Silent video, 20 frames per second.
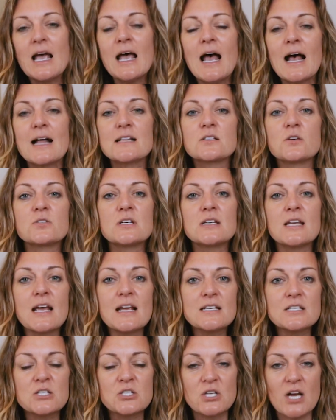And so
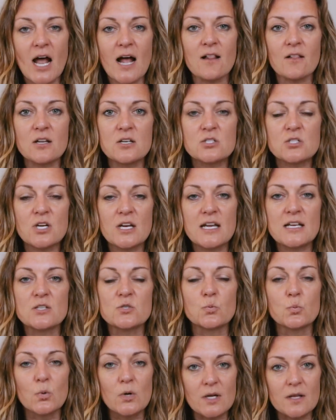today's challenge
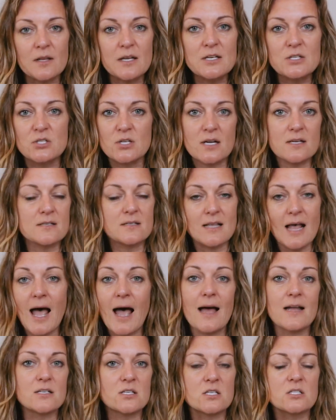is really just
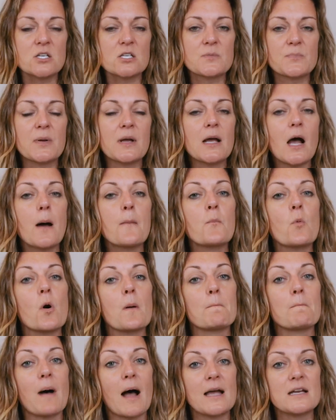that to just become more
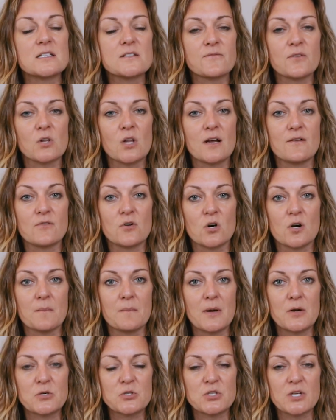mindful of your
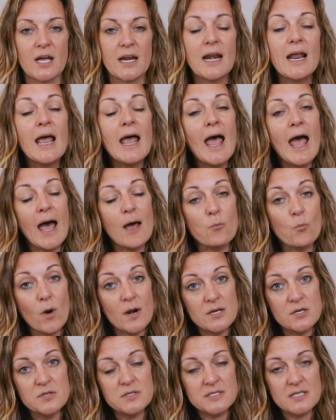emotion. And
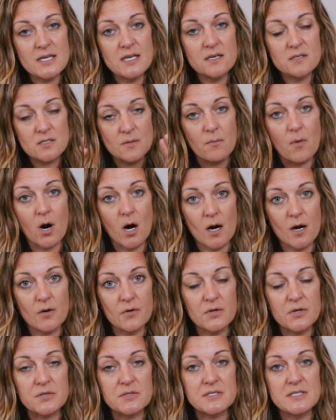when you see tomorrow,
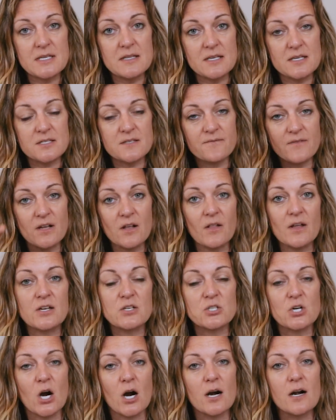you'll you'll see this feeling
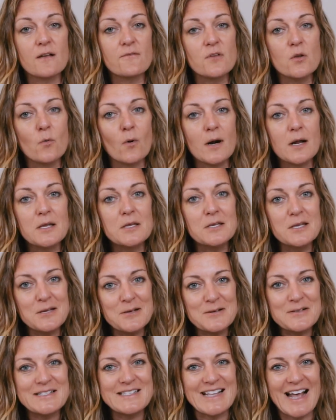chart. If you want to
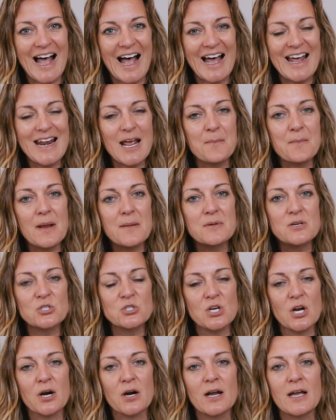use that and maybe
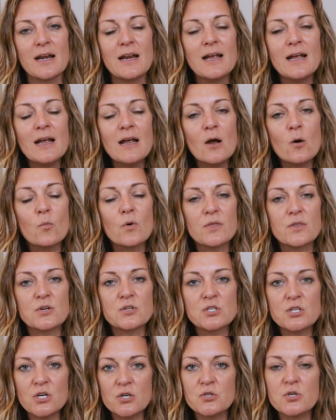share it with your
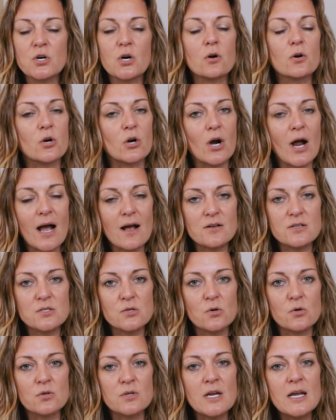children or your
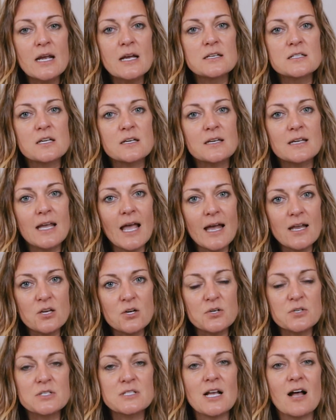household to get
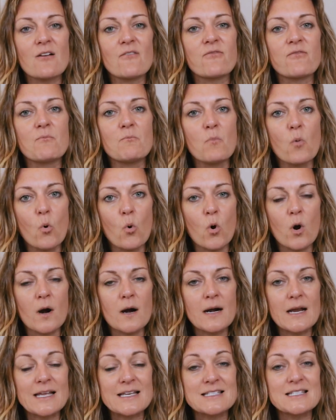yourself
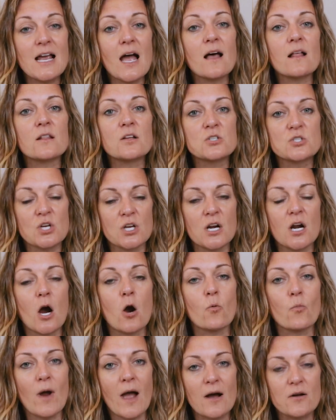more intelligent
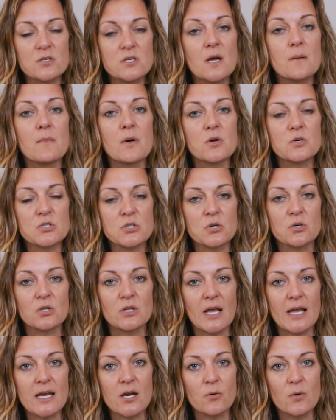around emotional
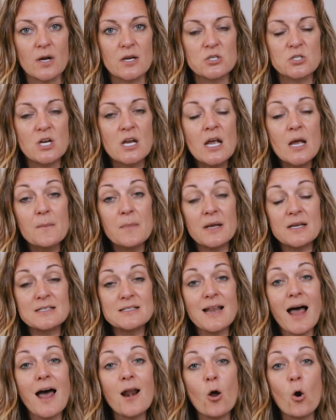language, because
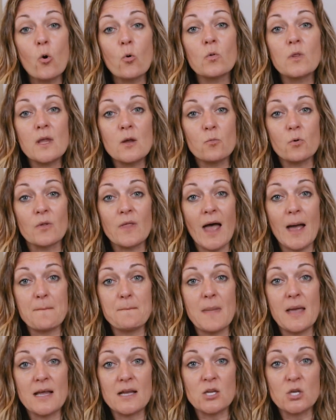not only will that
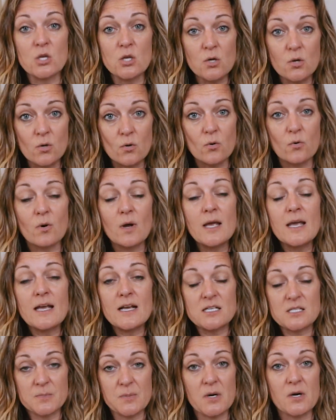make you
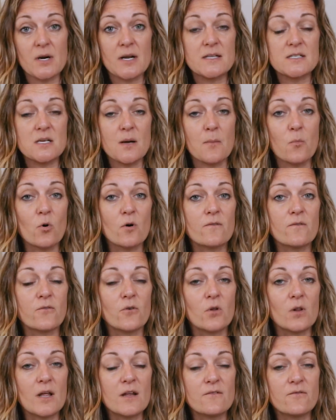experience a more
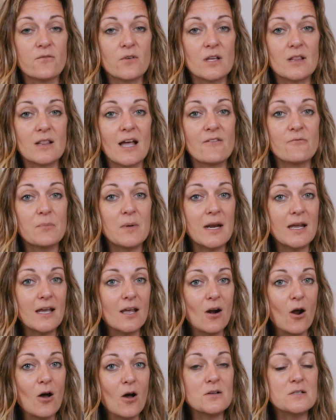full and free life, but it
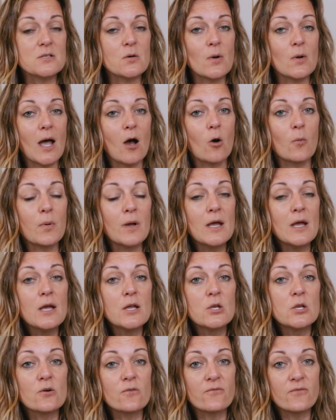can also help
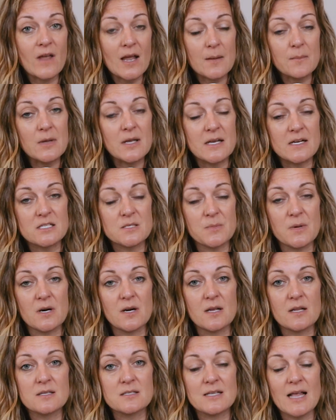your family
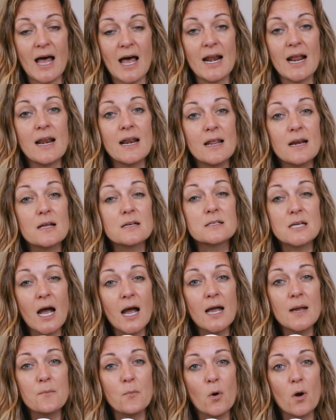experience that. And in a
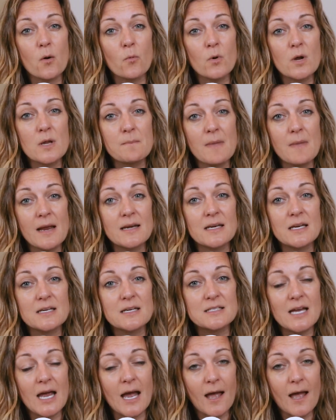time where we may
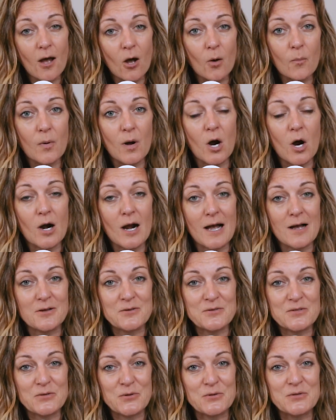need to help our
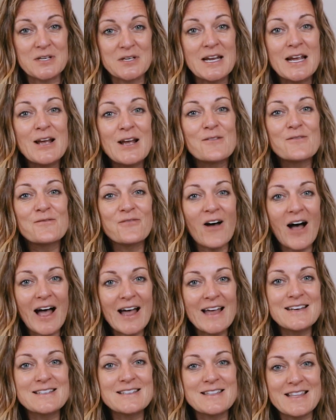household
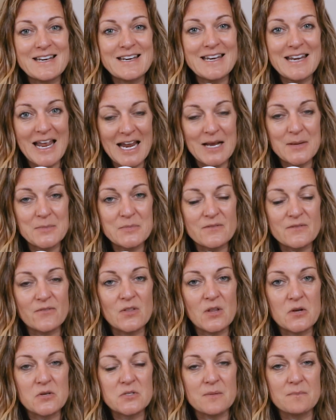find the names for
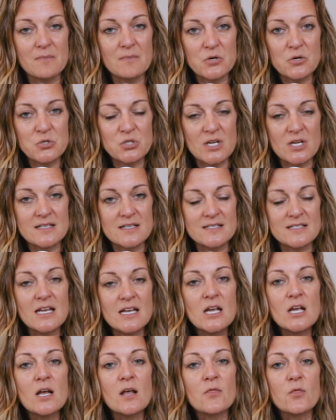those emotions,
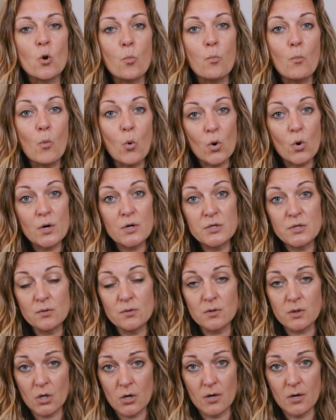the more
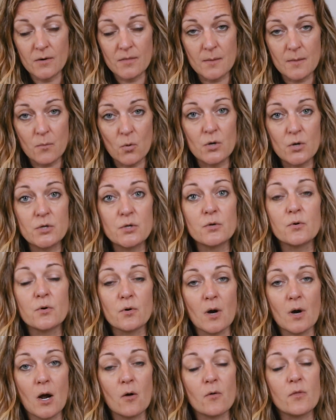you learn, the more you
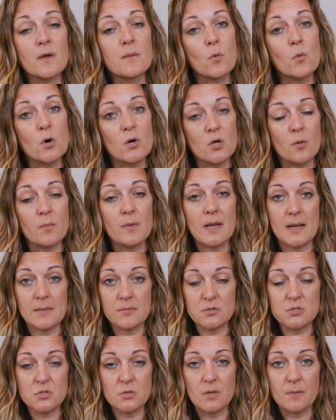grow, the more you'll be
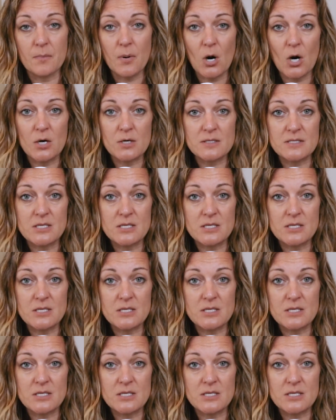able to impart.